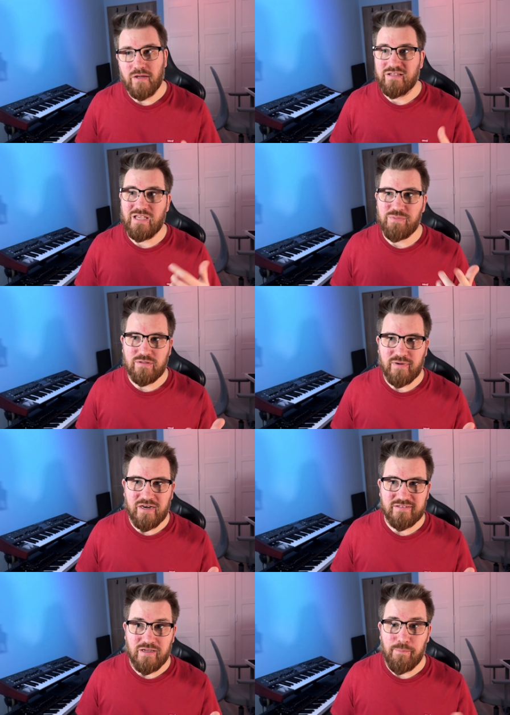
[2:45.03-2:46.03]
Keep in
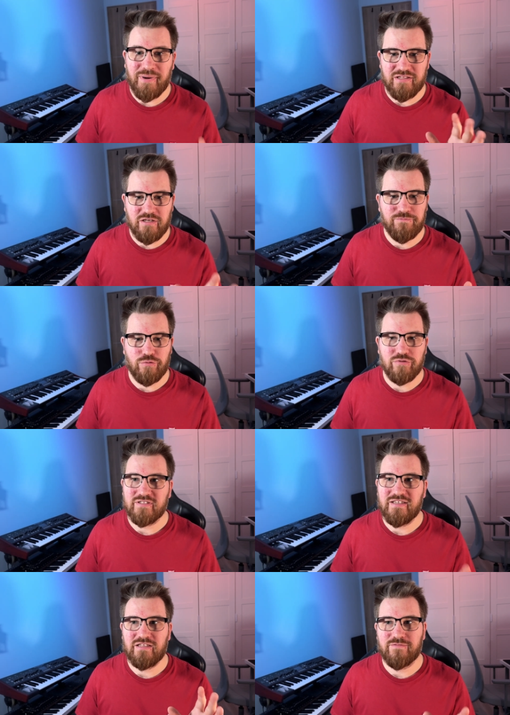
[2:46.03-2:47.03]
mind, by default,
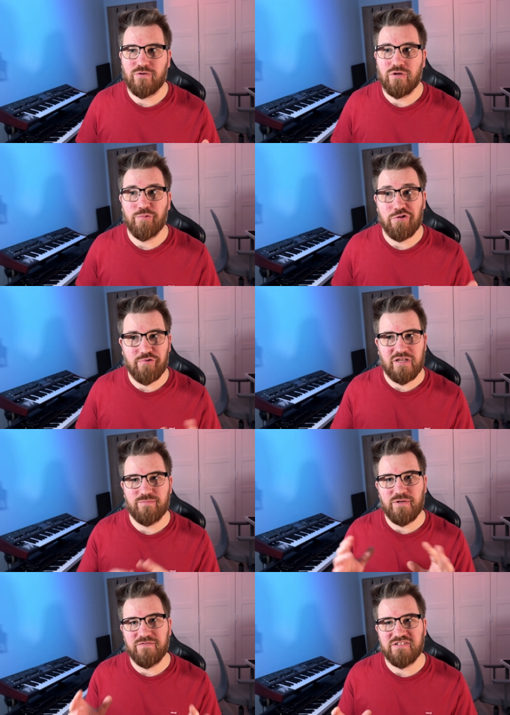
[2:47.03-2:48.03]
data volume will create
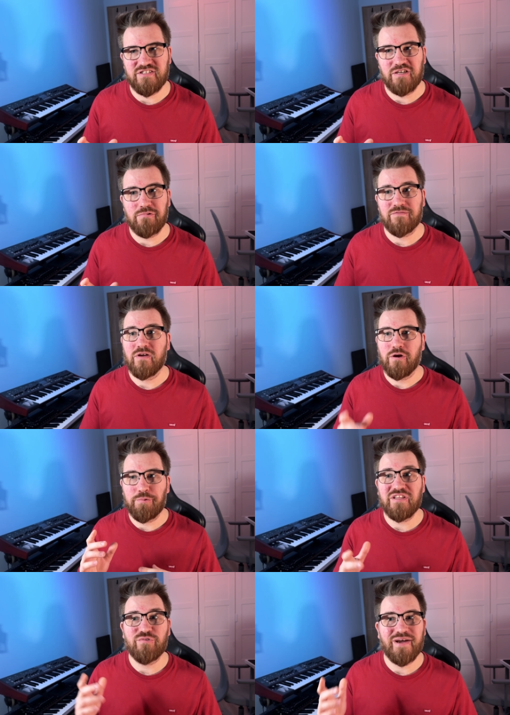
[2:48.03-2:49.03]
PVC with
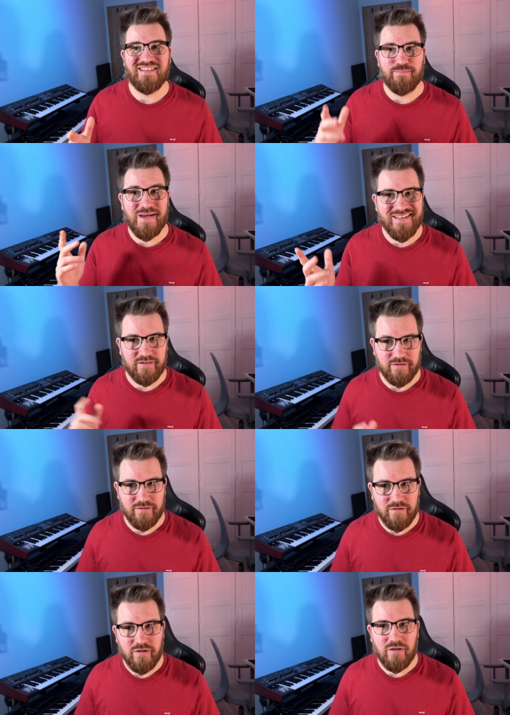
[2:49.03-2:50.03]
read-write-many
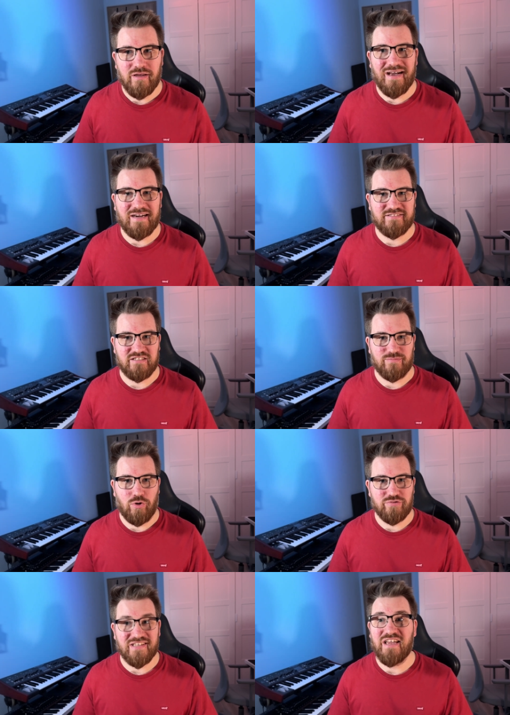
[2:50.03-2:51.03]
access
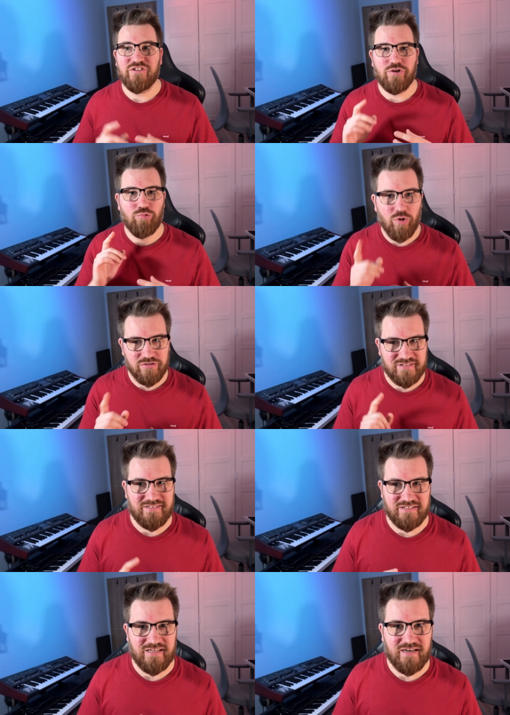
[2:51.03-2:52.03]
modes, and you want
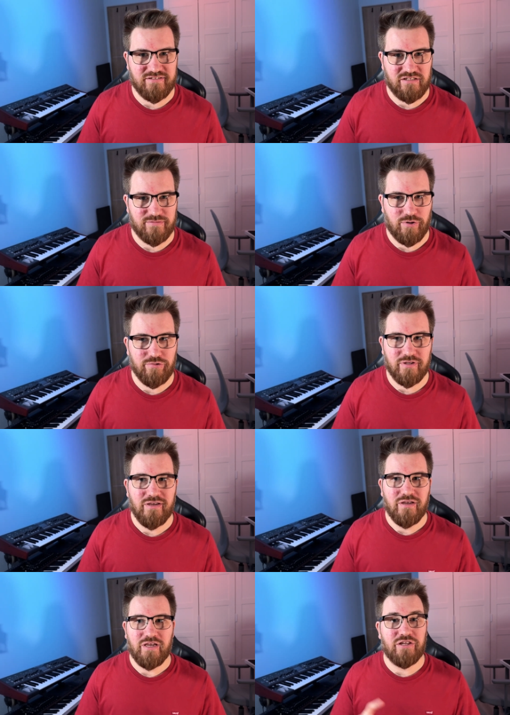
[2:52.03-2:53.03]
this access mode
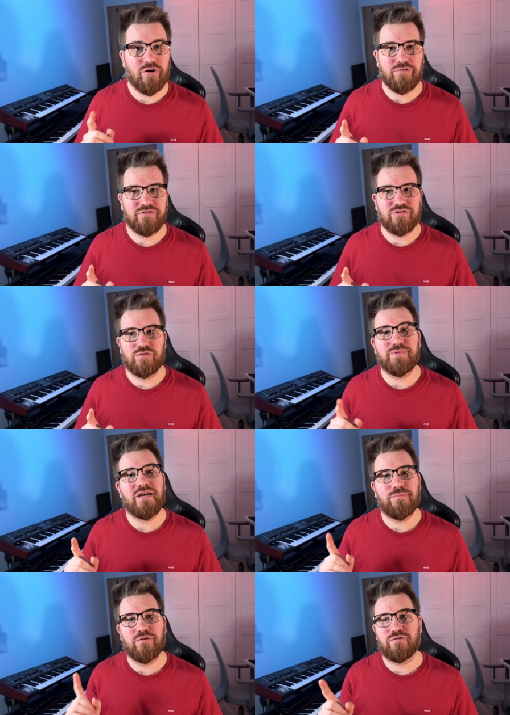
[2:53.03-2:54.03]
in order to be
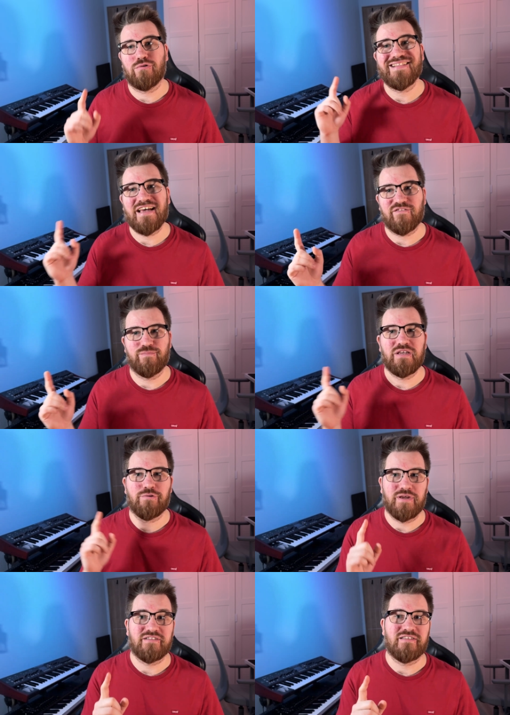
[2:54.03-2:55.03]
able to live
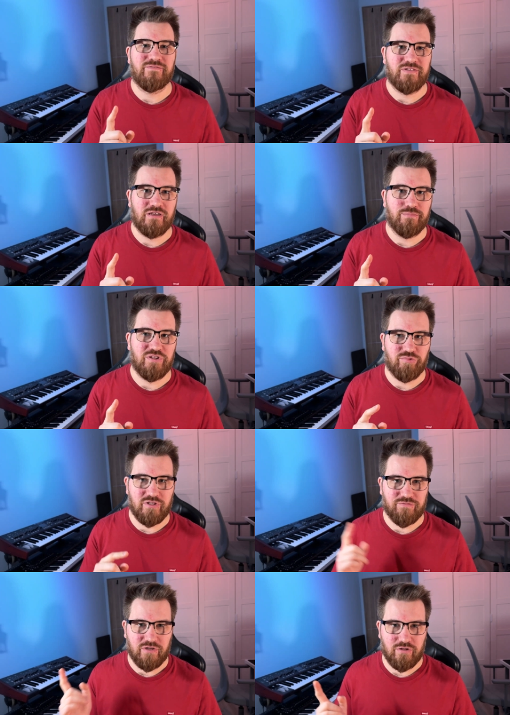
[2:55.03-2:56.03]
migrate the VM between
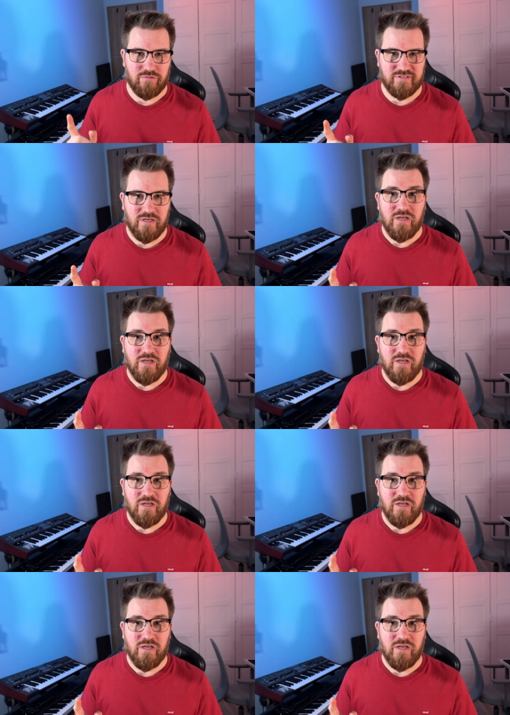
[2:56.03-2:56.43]
different nodes.